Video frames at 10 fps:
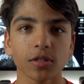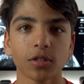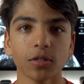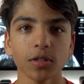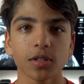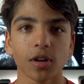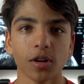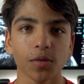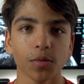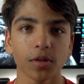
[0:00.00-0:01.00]
your oldest
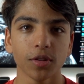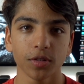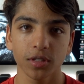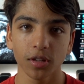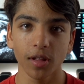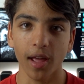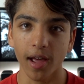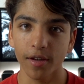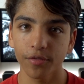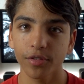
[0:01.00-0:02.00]
artwork you still
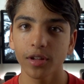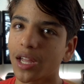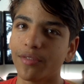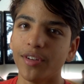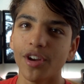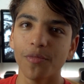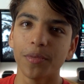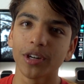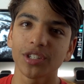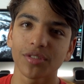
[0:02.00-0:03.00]
have? I have
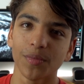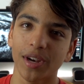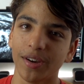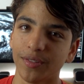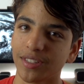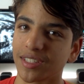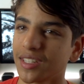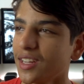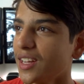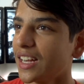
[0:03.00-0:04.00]
notebooks from when I
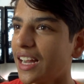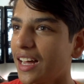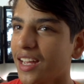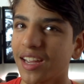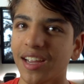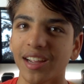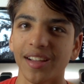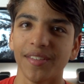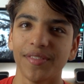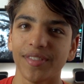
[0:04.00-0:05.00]
was like
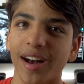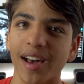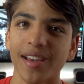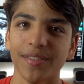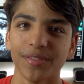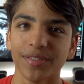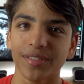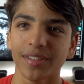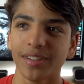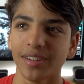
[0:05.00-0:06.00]

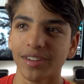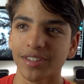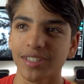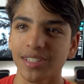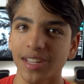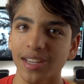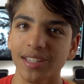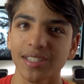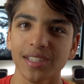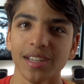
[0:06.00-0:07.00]
5 or 6.